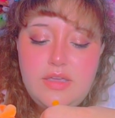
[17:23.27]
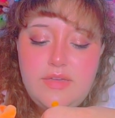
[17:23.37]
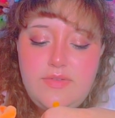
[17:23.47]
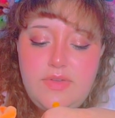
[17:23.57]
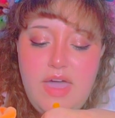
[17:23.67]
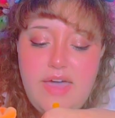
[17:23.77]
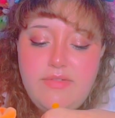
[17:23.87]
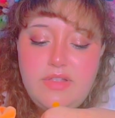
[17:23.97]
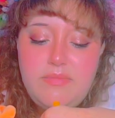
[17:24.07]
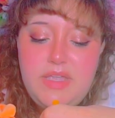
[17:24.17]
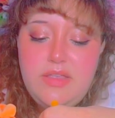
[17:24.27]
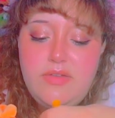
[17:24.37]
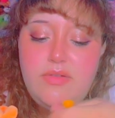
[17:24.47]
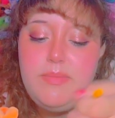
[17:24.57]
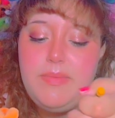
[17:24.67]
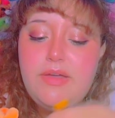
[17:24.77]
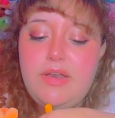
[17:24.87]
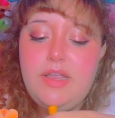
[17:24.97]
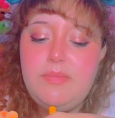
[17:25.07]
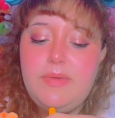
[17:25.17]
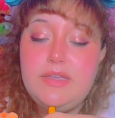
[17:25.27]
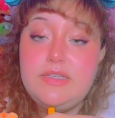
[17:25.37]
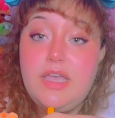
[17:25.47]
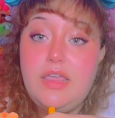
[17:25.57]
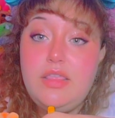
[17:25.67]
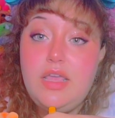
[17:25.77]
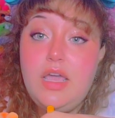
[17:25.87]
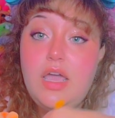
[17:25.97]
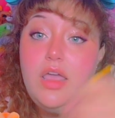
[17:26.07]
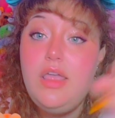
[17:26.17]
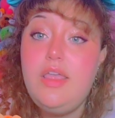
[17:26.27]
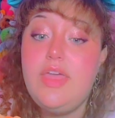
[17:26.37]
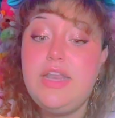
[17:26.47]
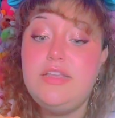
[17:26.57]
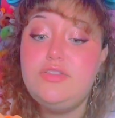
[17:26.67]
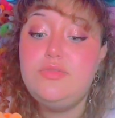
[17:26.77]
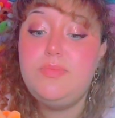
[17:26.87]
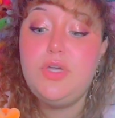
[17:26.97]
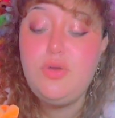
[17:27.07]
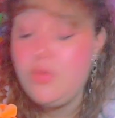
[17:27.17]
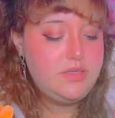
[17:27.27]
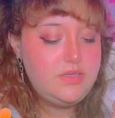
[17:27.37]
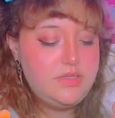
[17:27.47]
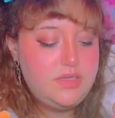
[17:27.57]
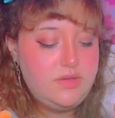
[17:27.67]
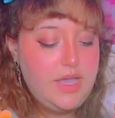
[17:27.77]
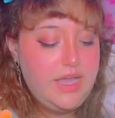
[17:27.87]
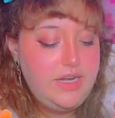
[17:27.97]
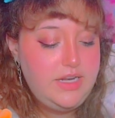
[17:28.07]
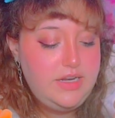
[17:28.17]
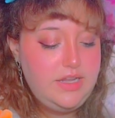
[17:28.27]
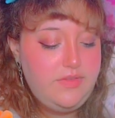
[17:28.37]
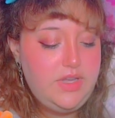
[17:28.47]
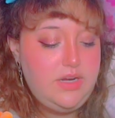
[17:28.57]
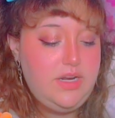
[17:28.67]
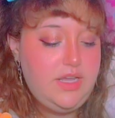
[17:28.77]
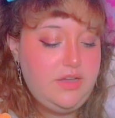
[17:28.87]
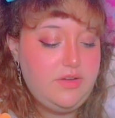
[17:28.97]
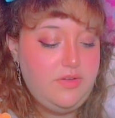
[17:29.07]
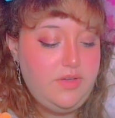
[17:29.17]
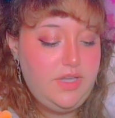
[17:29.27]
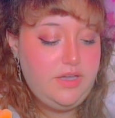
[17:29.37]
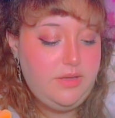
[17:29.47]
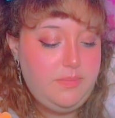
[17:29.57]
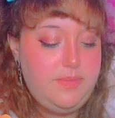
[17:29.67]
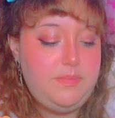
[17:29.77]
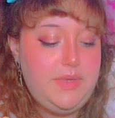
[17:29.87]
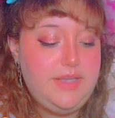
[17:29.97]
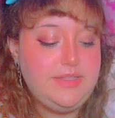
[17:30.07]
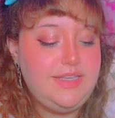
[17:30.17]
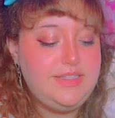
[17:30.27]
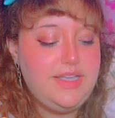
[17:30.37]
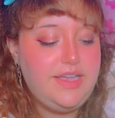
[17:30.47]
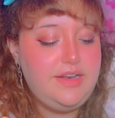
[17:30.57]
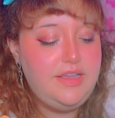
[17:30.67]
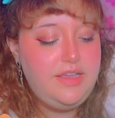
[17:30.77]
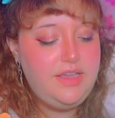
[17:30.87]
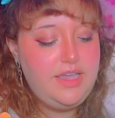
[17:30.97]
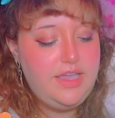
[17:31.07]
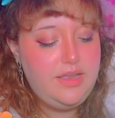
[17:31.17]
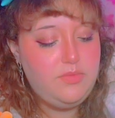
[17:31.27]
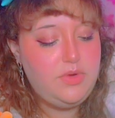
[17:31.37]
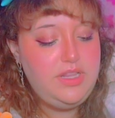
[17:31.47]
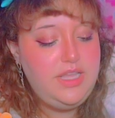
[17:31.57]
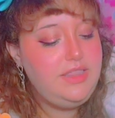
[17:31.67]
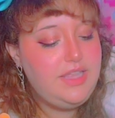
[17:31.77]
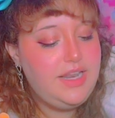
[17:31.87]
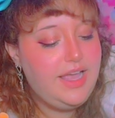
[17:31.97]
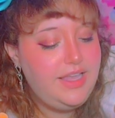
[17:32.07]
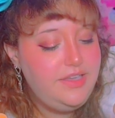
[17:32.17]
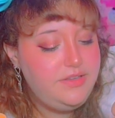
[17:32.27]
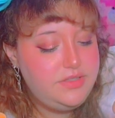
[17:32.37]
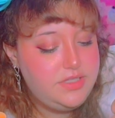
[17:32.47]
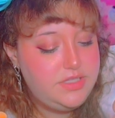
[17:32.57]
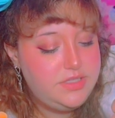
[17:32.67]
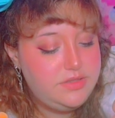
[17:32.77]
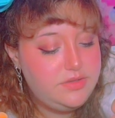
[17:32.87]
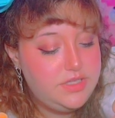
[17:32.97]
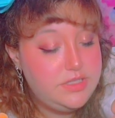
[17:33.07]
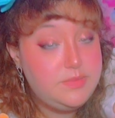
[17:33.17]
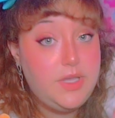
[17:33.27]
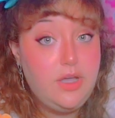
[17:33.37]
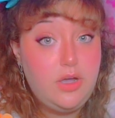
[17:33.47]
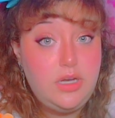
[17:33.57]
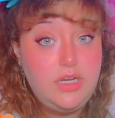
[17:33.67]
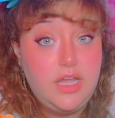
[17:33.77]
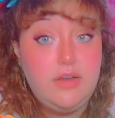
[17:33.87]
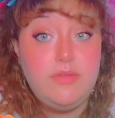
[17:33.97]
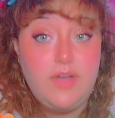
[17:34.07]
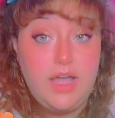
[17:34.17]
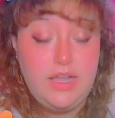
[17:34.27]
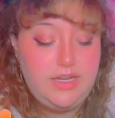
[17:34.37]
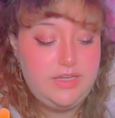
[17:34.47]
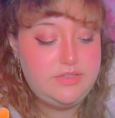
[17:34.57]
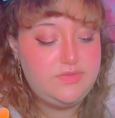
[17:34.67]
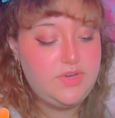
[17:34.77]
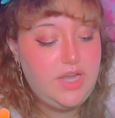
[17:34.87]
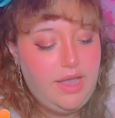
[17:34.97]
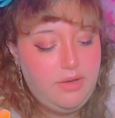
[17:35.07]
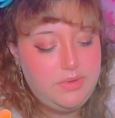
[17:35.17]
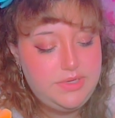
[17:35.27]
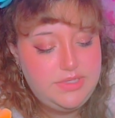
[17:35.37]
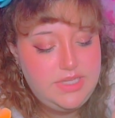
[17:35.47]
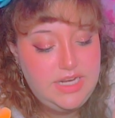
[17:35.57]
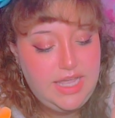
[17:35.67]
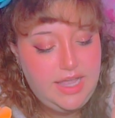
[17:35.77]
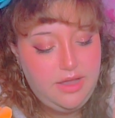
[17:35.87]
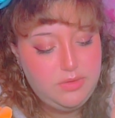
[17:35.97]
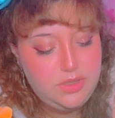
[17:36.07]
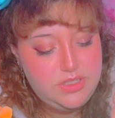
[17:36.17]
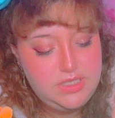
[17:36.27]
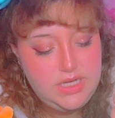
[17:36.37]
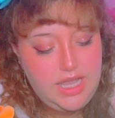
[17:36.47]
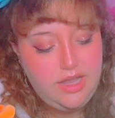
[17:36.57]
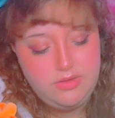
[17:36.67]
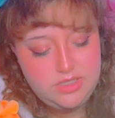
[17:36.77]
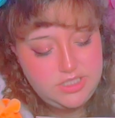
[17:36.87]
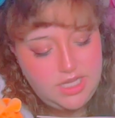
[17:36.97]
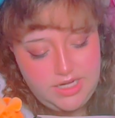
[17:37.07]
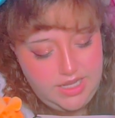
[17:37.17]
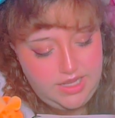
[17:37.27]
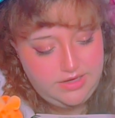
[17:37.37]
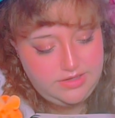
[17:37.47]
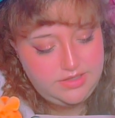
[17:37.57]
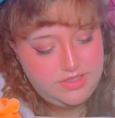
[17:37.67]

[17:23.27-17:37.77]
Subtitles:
If you have, let me know about it, because I think that is super cool. So I didn't have internet growing up, as I said, and one thing that I used to do is play Hooked on Phonics for hours and hours and hours on end.